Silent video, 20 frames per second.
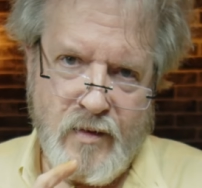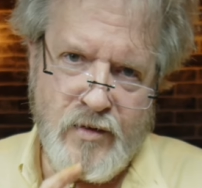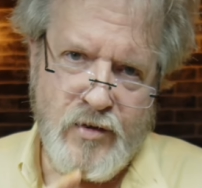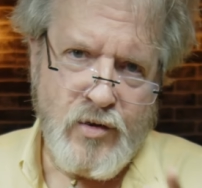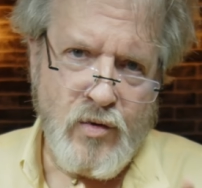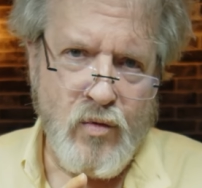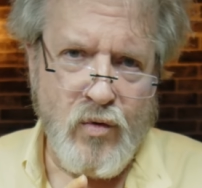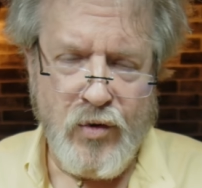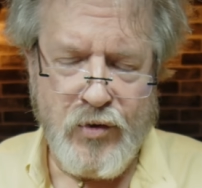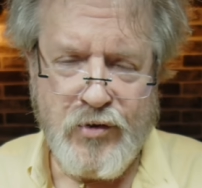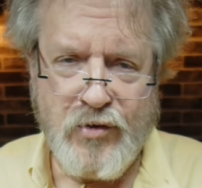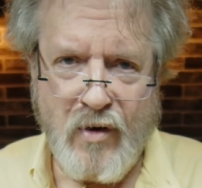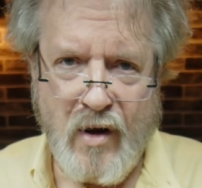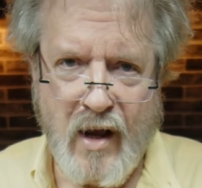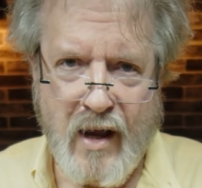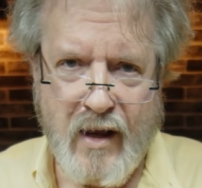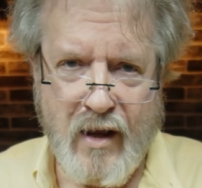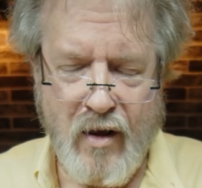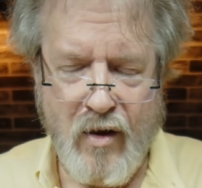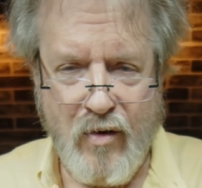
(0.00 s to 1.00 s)
dual
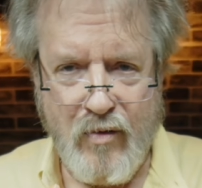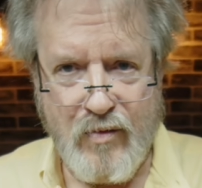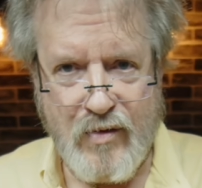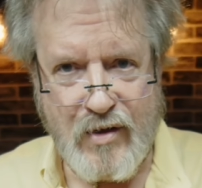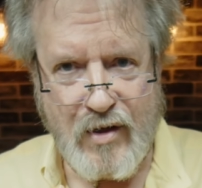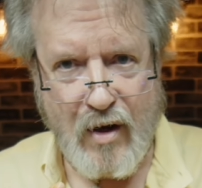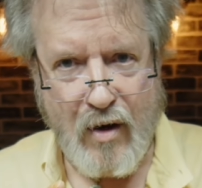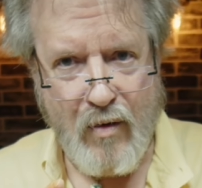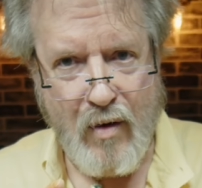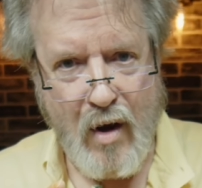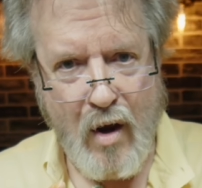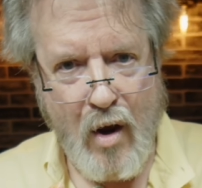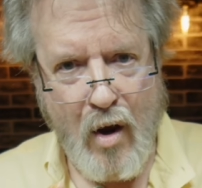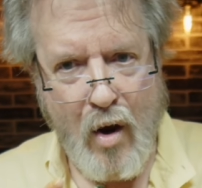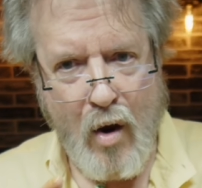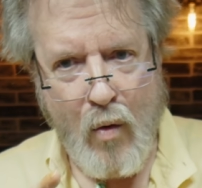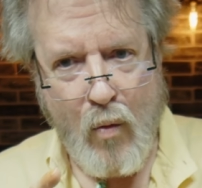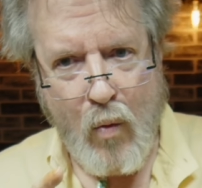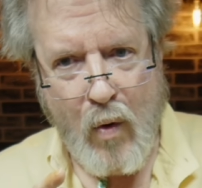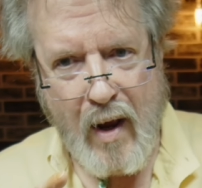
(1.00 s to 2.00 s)
triode, so
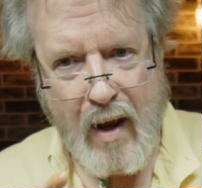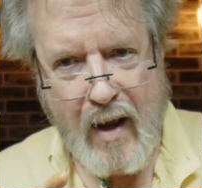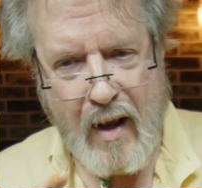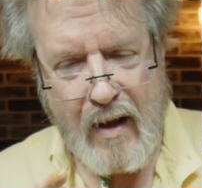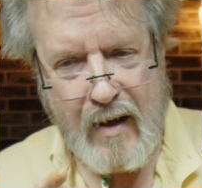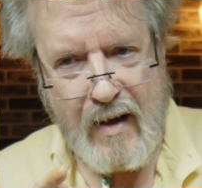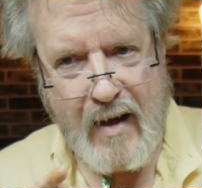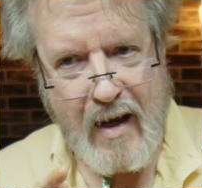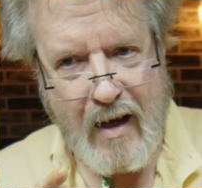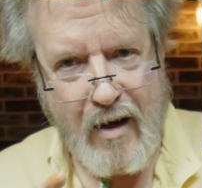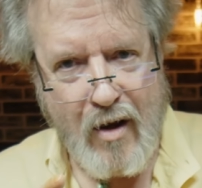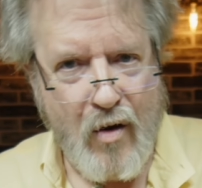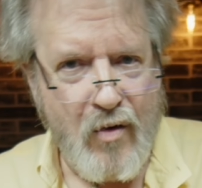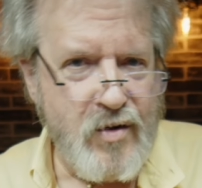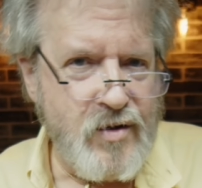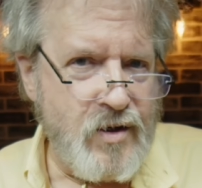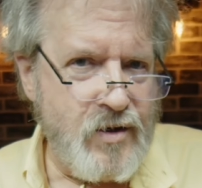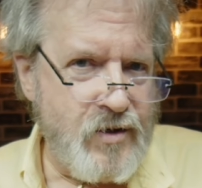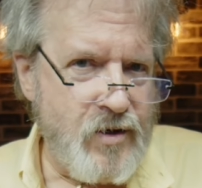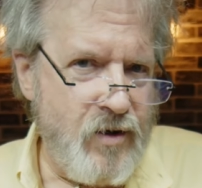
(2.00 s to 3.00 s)
when it
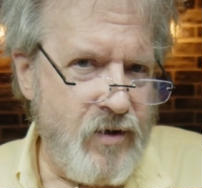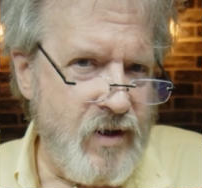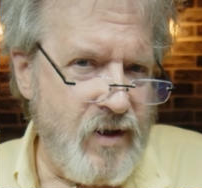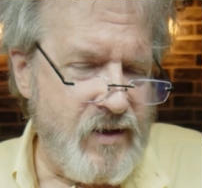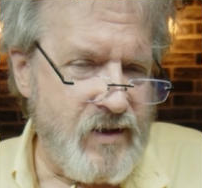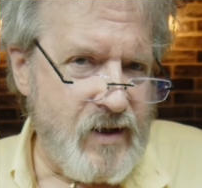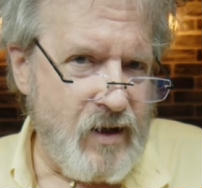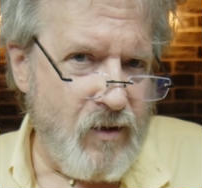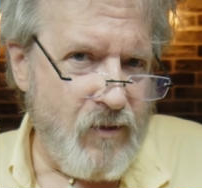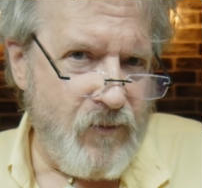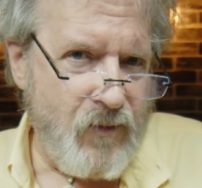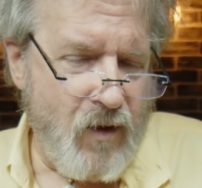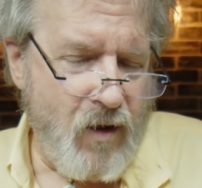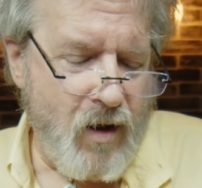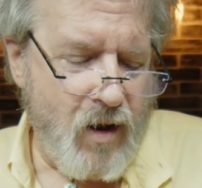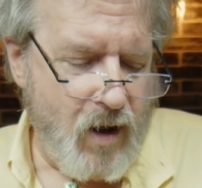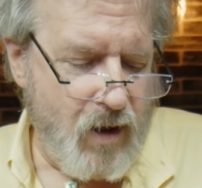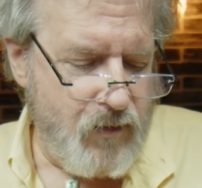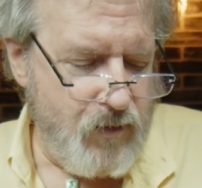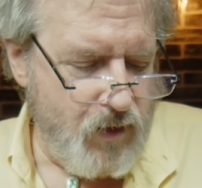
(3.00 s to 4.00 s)
goes to turn itself
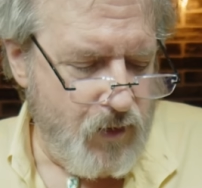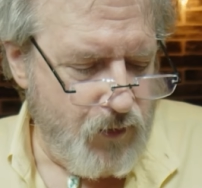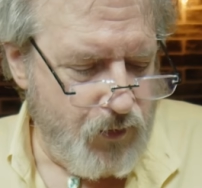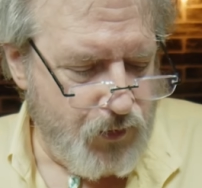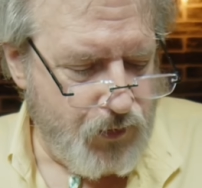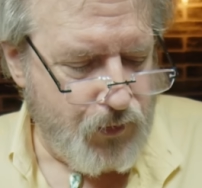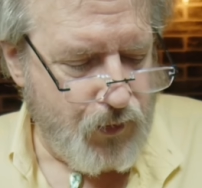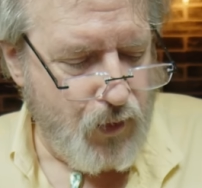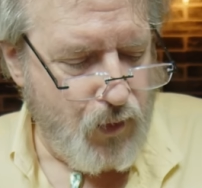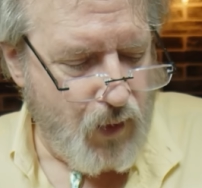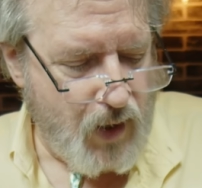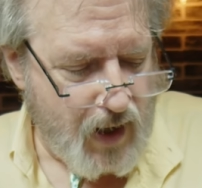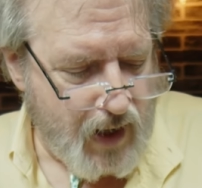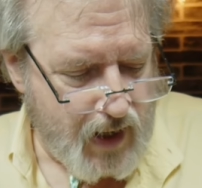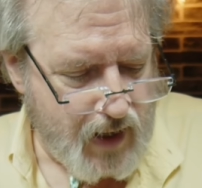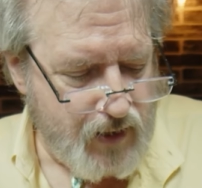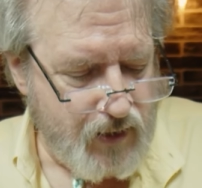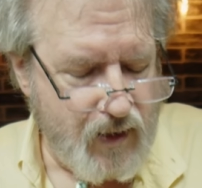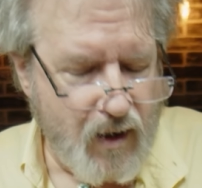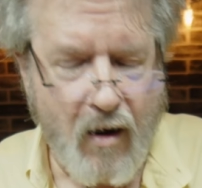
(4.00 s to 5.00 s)
on through
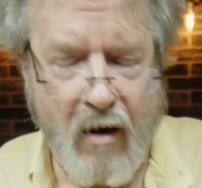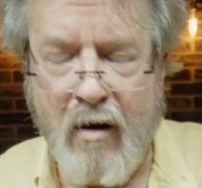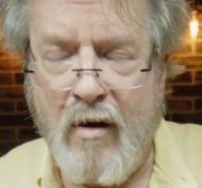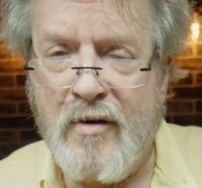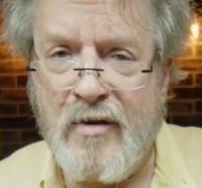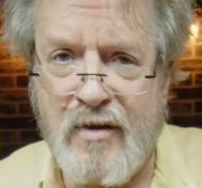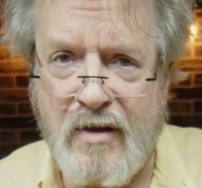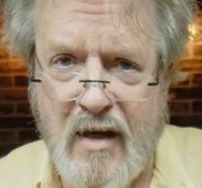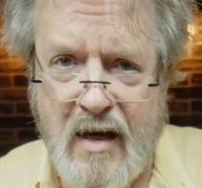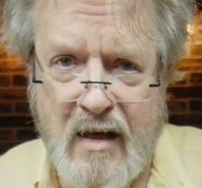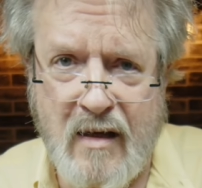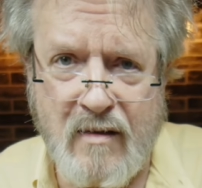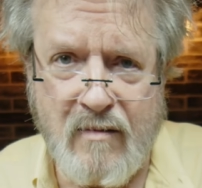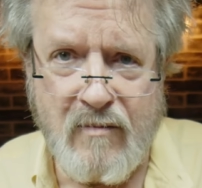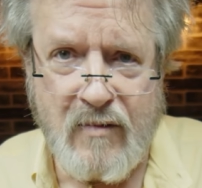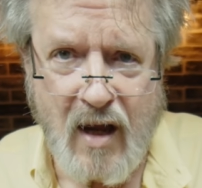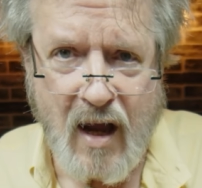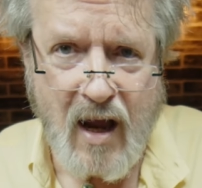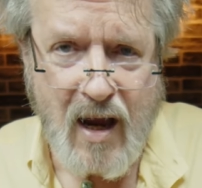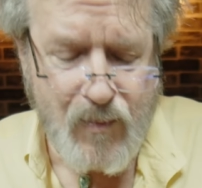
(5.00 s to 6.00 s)
an RC
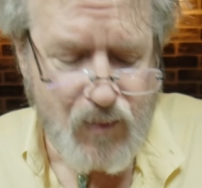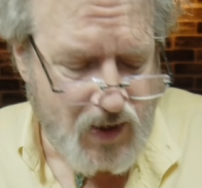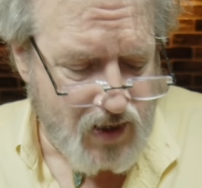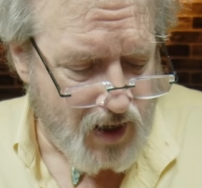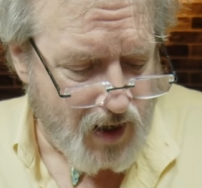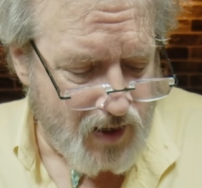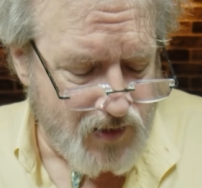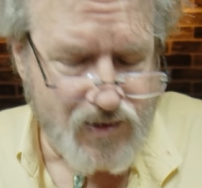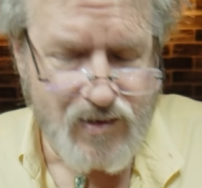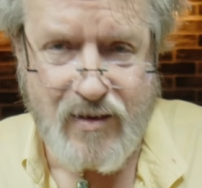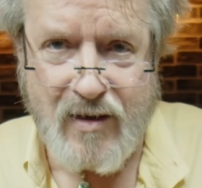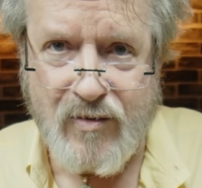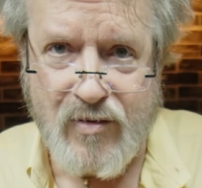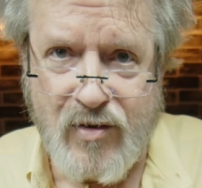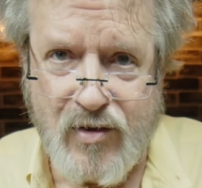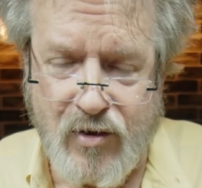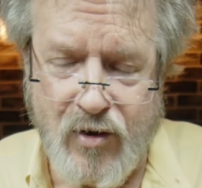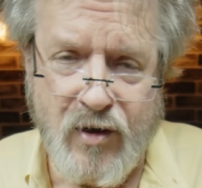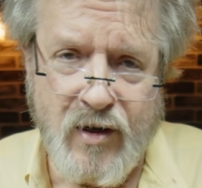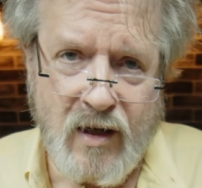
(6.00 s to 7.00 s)
time constant
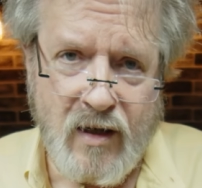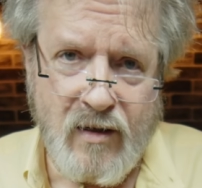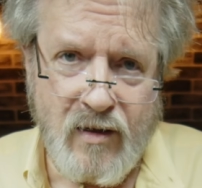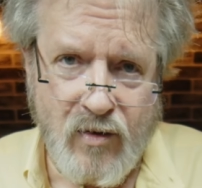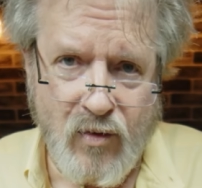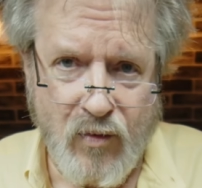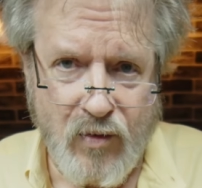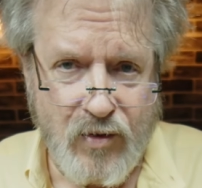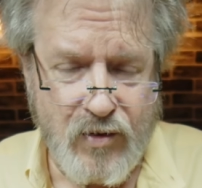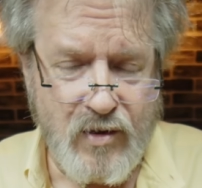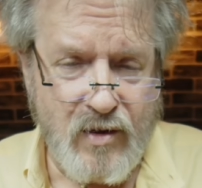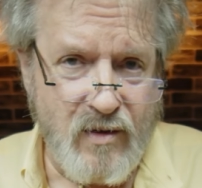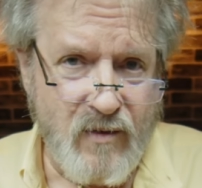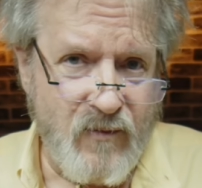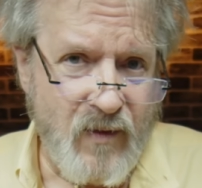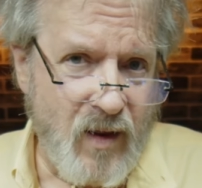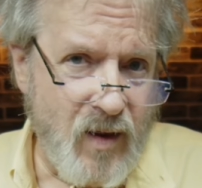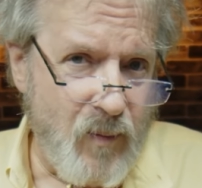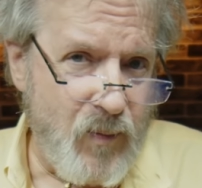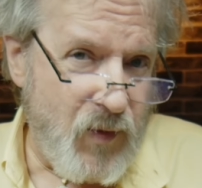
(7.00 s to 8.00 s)
circuit in order to
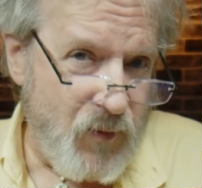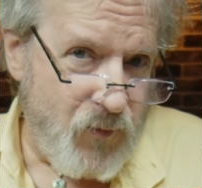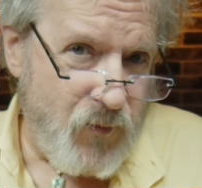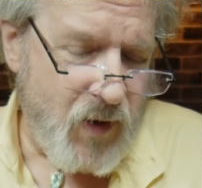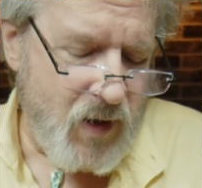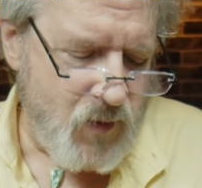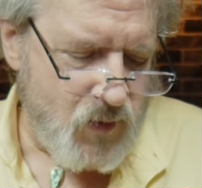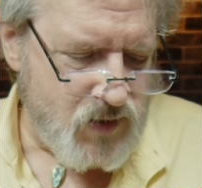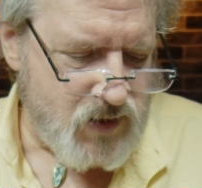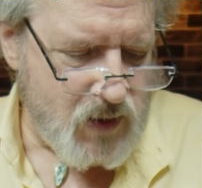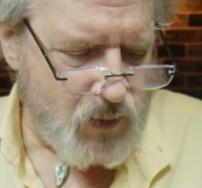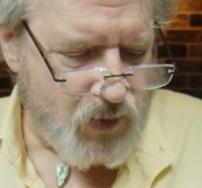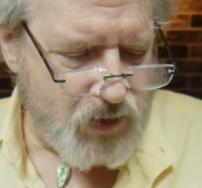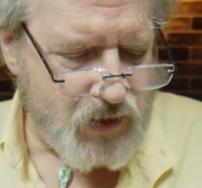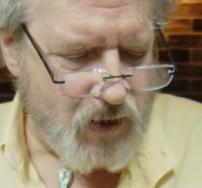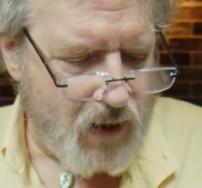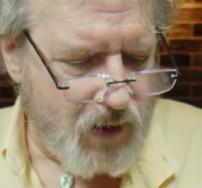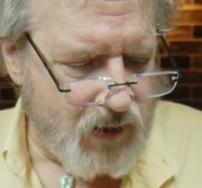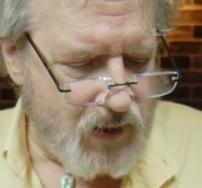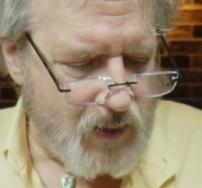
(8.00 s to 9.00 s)
develop the frequency we're
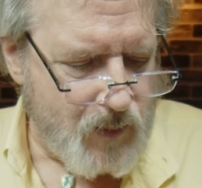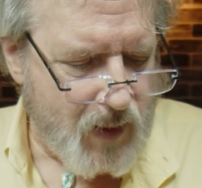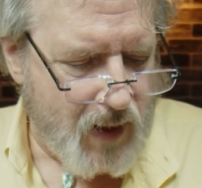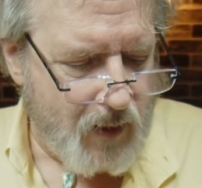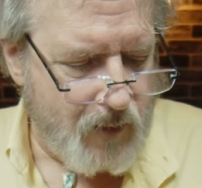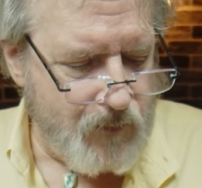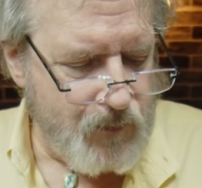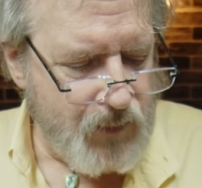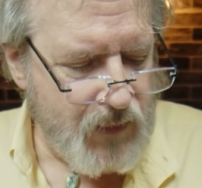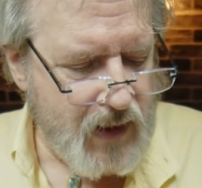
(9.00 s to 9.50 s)
talking about,